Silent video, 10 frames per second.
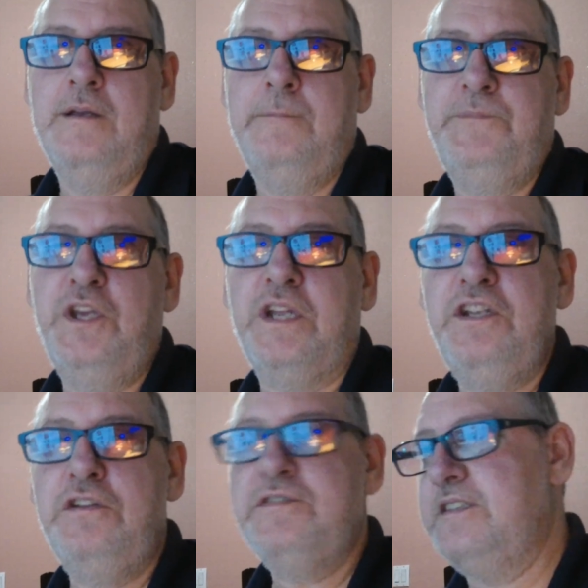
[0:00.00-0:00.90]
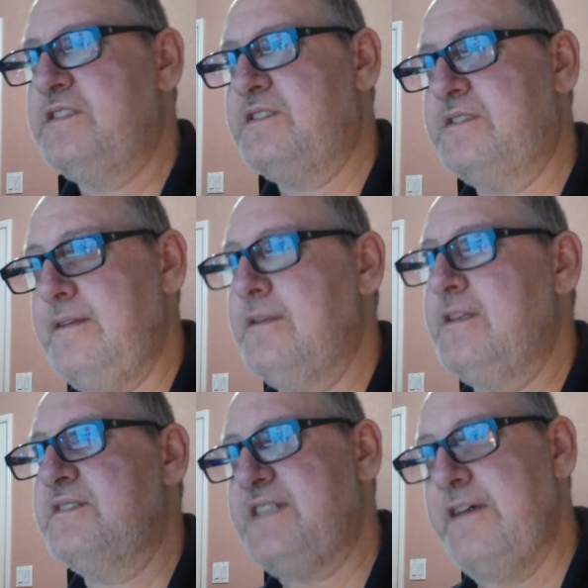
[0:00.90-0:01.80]
You can use the
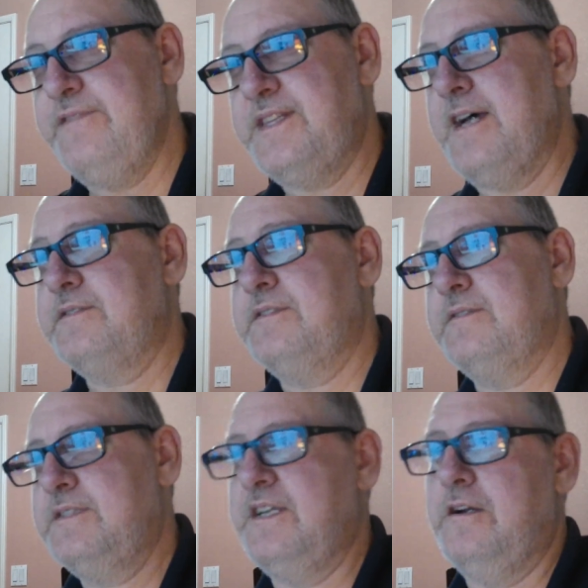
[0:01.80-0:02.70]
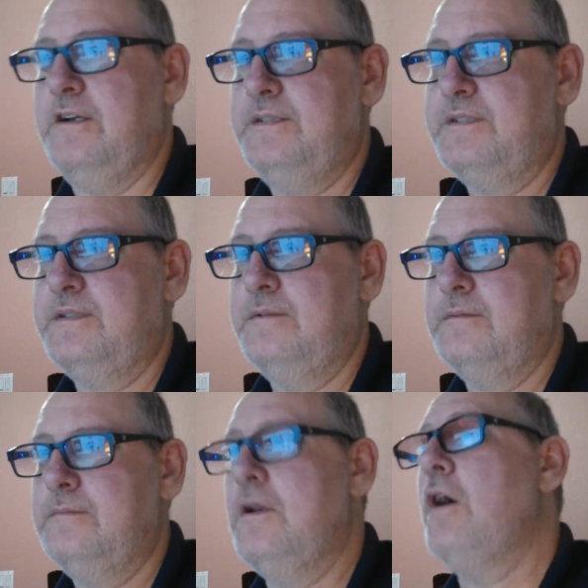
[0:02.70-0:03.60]
7000 series.
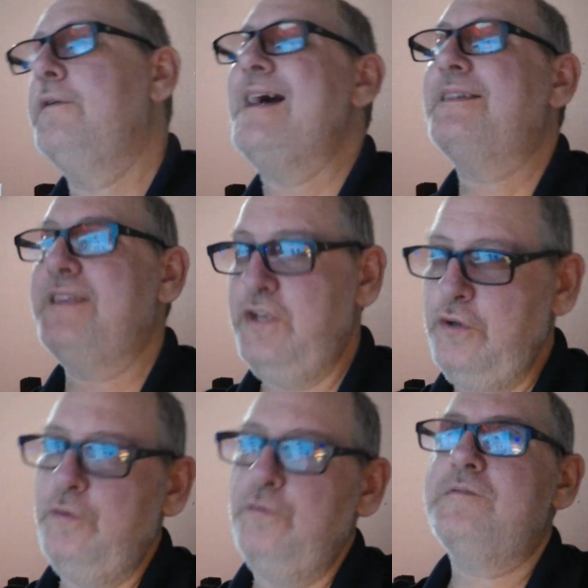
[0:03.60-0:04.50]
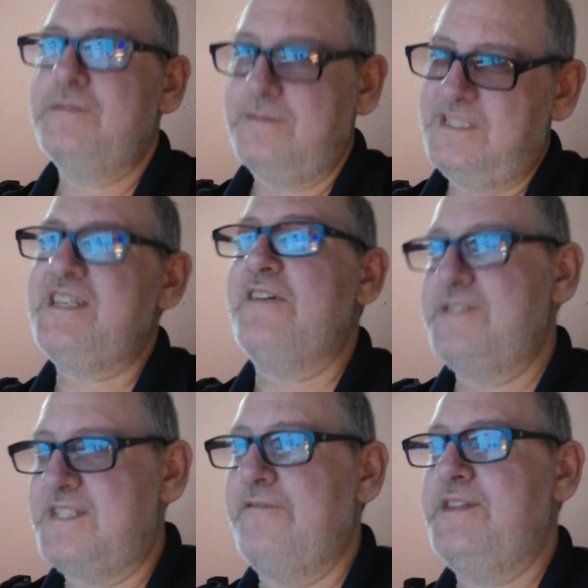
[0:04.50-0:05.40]
No, not the new
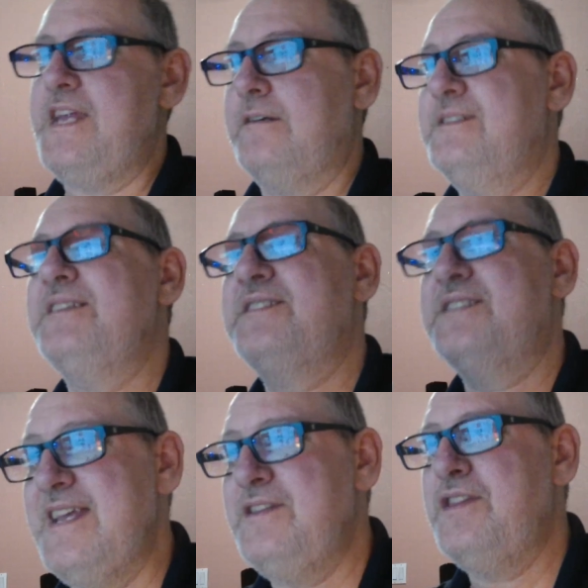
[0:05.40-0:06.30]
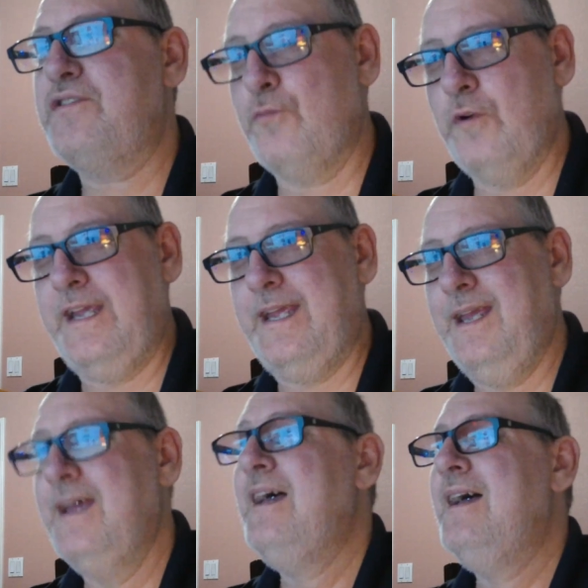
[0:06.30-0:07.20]
7000. The Zen 3
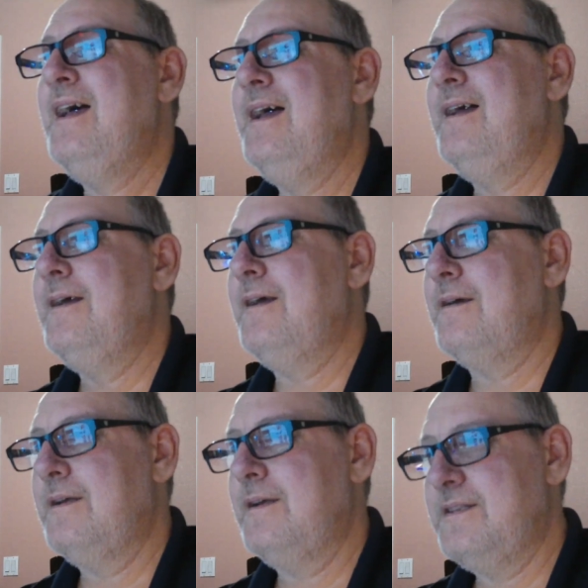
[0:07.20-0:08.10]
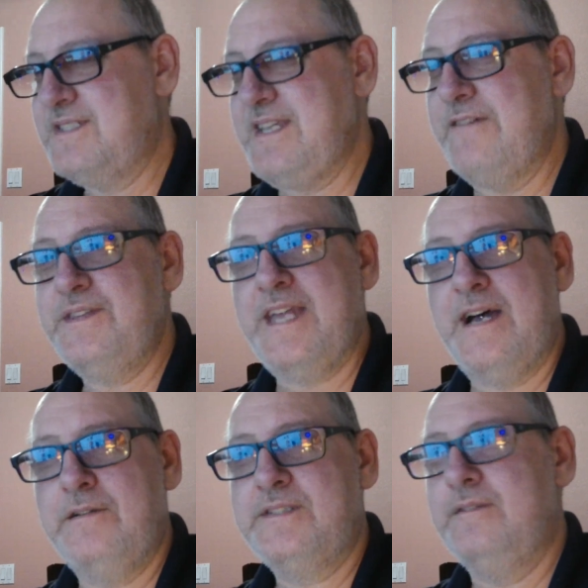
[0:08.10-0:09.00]

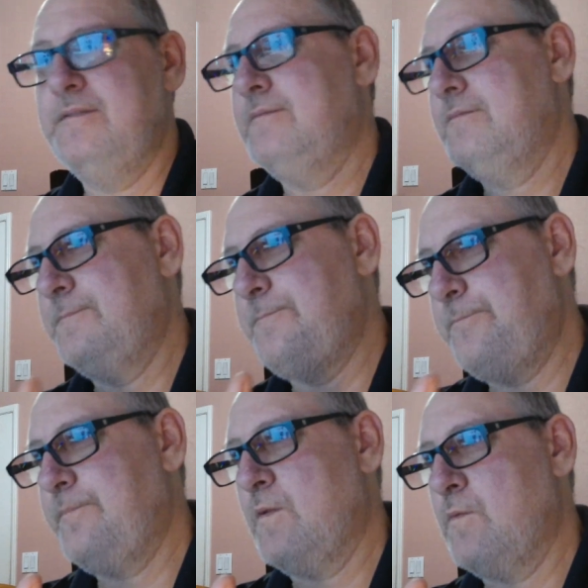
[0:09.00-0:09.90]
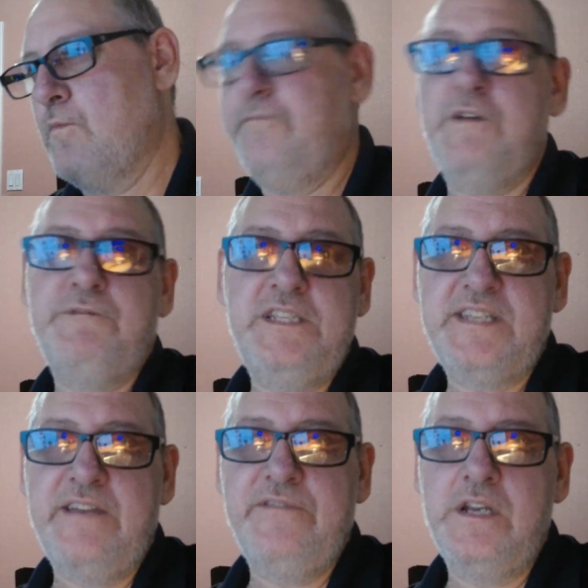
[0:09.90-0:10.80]
7000,
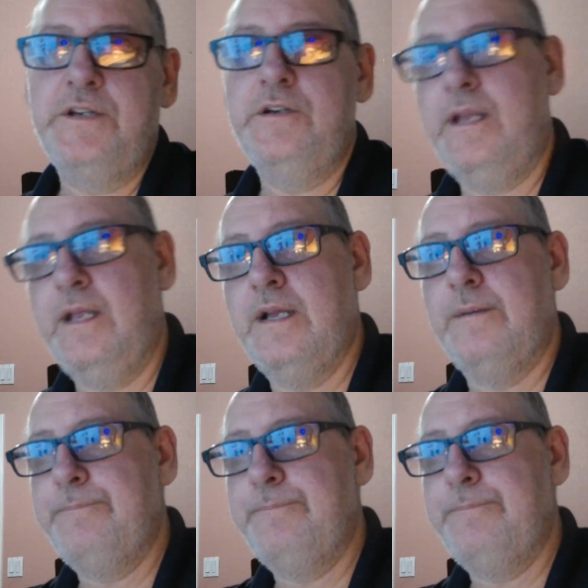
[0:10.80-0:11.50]
5700 and up.